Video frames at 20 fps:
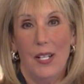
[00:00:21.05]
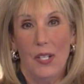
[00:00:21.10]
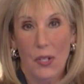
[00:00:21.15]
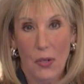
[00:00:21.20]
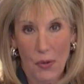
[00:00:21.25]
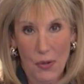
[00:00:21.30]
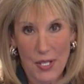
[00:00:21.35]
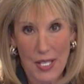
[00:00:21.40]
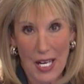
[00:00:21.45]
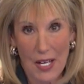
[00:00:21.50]

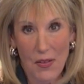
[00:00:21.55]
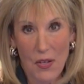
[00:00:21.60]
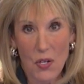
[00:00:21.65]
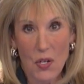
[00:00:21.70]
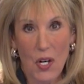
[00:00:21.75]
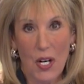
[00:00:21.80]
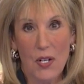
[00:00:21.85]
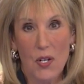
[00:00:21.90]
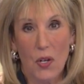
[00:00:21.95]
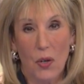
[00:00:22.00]
Tuesday, the
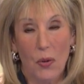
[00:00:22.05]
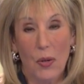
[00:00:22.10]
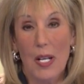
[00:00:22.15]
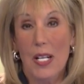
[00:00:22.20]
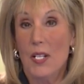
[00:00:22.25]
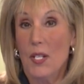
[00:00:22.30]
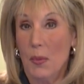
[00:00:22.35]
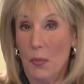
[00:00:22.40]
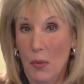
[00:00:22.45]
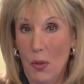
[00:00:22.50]
judge
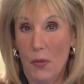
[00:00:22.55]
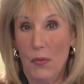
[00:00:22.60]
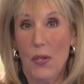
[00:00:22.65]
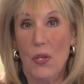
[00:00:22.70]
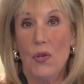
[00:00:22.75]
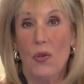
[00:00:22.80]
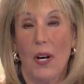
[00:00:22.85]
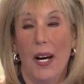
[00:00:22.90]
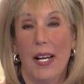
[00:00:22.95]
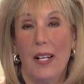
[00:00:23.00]
agreed to move the
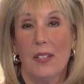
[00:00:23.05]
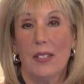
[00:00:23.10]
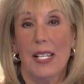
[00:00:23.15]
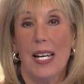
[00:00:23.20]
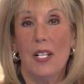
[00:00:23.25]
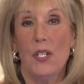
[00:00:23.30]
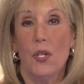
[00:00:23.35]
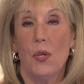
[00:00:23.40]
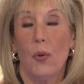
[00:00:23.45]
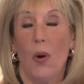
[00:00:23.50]
trial
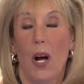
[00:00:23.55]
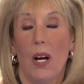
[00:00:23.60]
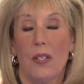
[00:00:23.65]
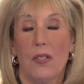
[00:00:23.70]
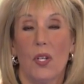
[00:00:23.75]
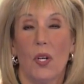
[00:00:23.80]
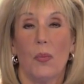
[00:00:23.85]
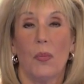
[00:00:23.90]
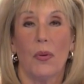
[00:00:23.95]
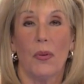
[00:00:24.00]
date to
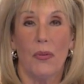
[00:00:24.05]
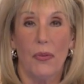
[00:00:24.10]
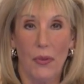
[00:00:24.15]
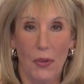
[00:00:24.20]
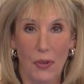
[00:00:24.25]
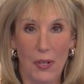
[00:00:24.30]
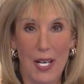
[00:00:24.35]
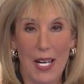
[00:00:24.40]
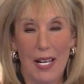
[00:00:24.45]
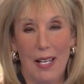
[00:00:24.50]
October
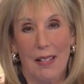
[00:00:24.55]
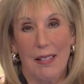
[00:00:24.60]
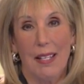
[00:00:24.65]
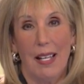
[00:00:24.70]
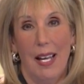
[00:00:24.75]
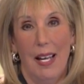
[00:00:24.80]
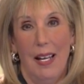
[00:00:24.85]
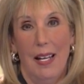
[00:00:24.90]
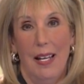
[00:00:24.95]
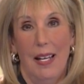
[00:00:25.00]
30th.
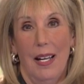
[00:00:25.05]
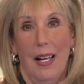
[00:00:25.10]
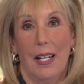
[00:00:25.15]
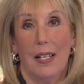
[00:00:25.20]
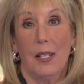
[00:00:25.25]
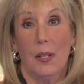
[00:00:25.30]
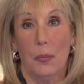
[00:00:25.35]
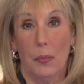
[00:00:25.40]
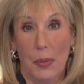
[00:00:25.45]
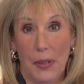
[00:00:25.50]
A
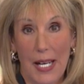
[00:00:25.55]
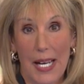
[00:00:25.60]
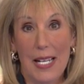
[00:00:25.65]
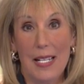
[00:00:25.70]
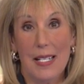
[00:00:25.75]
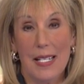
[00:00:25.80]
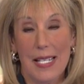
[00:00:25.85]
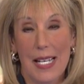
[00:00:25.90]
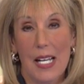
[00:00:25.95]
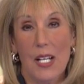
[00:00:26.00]

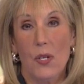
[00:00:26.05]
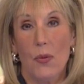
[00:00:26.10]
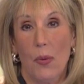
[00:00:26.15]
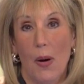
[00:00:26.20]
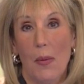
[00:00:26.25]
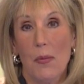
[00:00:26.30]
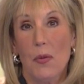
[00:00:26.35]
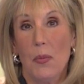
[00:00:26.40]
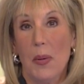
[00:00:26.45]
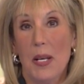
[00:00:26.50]
complaint says
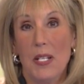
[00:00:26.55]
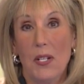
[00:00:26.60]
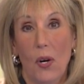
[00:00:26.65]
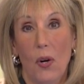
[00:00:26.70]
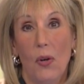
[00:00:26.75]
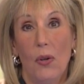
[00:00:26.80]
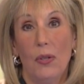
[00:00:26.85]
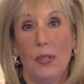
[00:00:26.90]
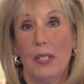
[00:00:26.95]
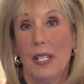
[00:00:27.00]
Rumsby
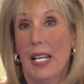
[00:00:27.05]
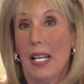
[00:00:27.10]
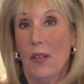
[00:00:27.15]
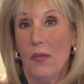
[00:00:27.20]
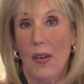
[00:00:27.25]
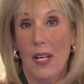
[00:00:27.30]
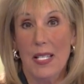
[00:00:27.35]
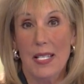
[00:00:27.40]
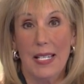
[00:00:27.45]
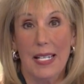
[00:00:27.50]
told
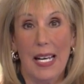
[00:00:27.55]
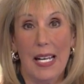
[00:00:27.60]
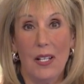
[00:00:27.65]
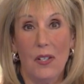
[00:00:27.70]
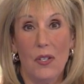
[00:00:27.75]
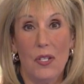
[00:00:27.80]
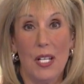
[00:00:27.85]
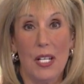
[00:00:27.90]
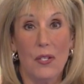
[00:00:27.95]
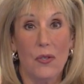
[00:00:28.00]

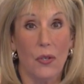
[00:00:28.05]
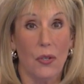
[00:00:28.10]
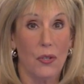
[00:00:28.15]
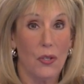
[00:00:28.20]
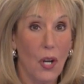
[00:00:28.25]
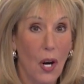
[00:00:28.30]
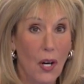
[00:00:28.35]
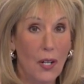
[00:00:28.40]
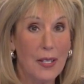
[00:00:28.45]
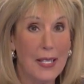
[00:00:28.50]
investigators he took
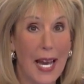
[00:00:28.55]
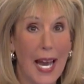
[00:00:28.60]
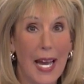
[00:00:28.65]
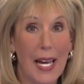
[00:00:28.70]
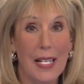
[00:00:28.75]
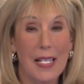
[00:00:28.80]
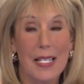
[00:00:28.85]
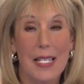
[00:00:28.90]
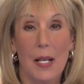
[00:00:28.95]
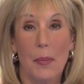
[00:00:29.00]
dog
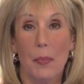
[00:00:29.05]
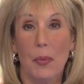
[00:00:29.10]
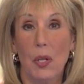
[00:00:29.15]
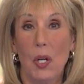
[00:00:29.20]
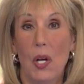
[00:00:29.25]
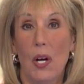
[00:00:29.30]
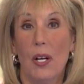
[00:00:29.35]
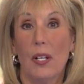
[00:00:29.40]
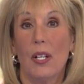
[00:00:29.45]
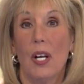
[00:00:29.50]
tags that
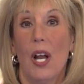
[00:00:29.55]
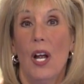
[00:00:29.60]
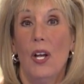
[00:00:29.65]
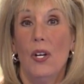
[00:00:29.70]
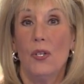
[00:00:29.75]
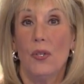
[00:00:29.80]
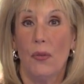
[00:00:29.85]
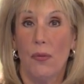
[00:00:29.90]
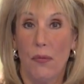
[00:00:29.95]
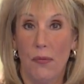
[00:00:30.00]
belonged
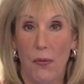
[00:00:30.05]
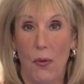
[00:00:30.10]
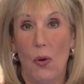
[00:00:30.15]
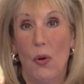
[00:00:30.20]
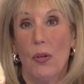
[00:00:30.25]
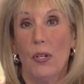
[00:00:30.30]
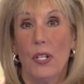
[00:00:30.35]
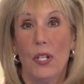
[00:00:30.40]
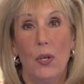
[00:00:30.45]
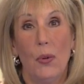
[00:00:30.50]
to
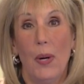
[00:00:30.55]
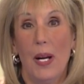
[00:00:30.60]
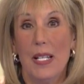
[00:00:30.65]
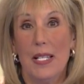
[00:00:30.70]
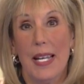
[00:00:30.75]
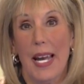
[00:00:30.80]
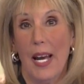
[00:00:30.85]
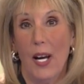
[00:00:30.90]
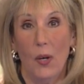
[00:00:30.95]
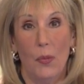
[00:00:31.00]
four
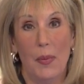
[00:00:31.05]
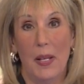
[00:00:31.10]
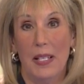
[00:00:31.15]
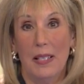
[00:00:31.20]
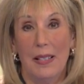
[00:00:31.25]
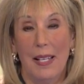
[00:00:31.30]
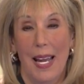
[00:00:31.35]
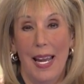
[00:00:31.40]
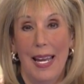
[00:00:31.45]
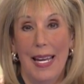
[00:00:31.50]
U.S.
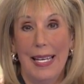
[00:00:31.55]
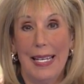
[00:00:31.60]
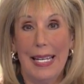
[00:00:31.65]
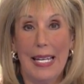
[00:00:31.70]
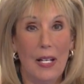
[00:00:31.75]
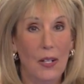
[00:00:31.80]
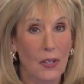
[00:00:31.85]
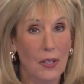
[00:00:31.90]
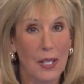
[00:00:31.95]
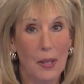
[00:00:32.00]
airmen
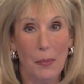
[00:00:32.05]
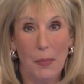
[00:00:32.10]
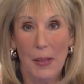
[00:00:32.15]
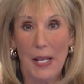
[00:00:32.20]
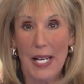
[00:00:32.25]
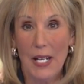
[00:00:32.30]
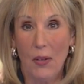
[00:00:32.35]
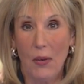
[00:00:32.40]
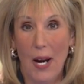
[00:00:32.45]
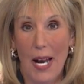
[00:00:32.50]
killed in
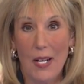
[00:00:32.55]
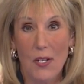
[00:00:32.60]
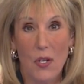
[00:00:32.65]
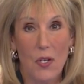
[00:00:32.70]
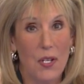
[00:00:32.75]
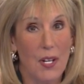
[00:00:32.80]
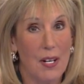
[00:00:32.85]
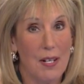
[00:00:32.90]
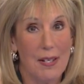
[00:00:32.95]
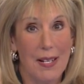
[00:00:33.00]
plane
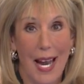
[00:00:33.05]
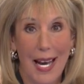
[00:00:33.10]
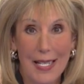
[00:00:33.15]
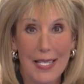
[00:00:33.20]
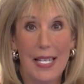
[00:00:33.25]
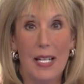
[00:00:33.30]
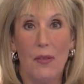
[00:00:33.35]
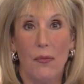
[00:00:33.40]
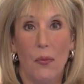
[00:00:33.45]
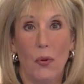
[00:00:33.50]
crashes in
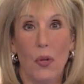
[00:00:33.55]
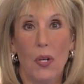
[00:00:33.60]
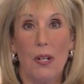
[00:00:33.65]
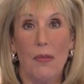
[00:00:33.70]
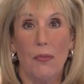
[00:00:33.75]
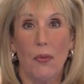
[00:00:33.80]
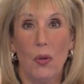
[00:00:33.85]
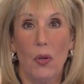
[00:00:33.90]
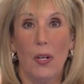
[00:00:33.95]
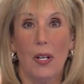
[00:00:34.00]

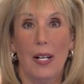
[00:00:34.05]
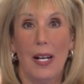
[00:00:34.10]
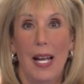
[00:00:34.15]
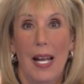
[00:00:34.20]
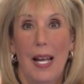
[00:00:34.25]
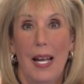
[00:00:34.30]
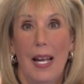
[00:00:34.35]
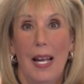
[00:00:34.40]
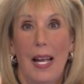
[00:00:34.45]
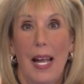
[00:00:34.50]
1944
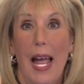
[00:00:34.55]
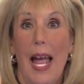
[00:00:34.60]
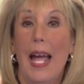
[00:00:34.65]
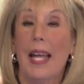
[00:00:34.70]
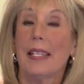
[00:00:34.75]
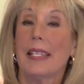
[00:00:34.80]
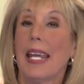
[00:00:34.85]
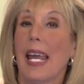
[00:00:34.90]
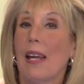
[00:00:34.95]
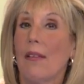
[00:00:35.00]

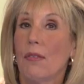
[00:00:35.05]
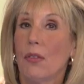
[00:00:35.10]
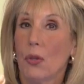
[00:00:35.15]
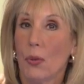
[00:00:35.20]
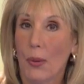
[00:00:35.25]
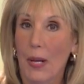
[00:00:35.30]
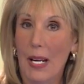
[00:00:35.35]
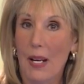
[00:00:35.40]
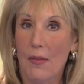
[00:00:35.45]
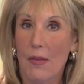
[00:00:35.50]
and gave
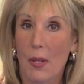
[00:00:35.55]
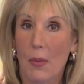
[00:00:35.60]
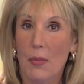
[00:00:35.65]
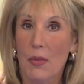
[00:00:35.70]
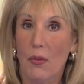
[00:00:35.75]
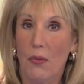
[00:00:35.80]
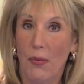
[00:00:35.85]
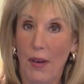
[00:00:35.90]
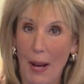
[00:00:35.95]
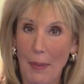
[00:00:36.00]
three of them
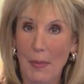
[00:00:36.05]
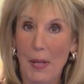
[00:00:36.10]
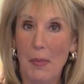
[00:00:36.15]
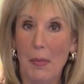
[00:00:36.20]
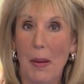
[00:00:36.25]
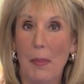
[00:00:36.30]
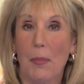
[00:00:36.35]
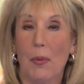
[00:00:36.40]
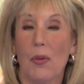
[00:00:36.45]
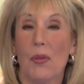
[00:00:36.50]
to family
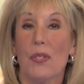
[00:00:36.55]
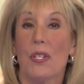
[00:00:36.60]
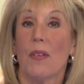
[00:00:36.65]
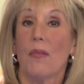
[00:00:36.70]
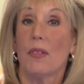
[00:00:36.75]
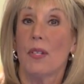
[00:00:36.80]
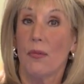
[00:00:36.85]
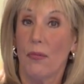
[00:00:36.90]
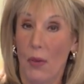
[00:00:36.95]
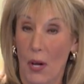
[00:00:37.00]
members
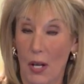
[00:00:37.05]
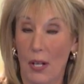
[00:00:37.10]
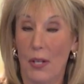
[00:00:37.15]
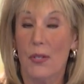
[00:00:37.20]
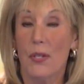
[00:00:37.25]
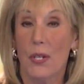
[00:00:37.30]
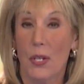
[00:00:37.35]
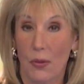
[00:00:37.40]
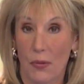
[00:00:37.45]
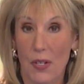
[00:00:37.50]
of the
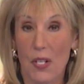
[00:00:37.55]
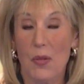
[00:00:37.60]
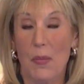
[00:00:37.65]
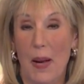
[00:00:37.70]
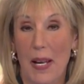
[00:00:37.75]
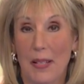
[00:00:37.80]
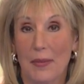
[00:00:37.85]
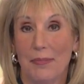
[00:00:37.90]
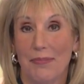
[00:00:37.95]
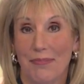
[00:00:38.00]
fallen
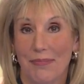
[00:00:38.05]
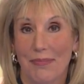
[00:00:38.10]
servicemen.